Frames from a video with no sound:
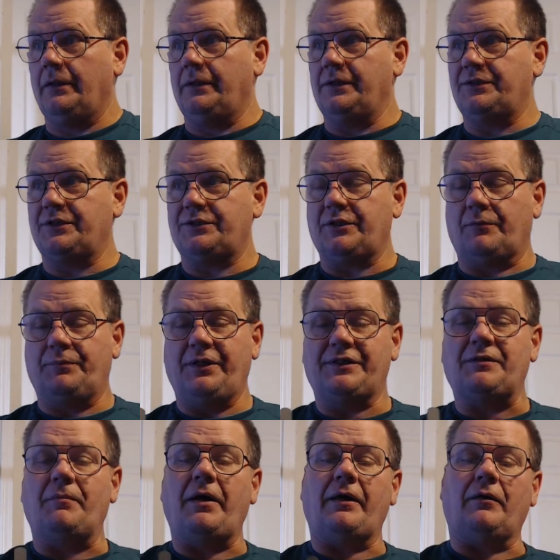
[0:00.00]
It's this little
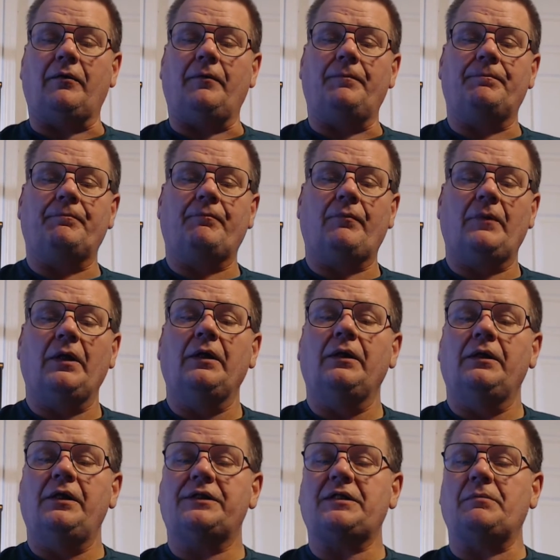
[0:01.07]
piece of metal.
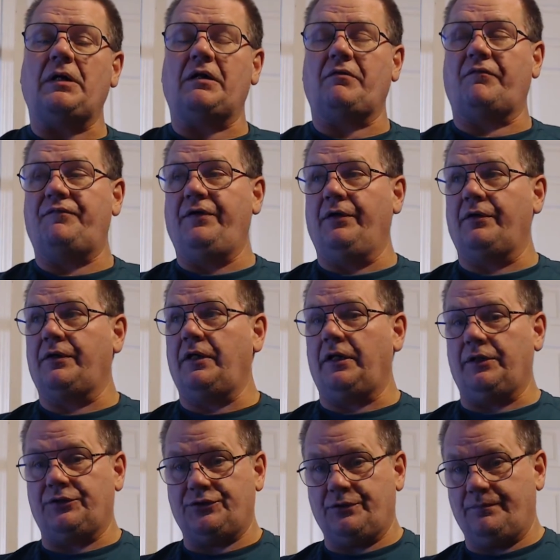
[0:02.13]
This come out of a feeler gauge.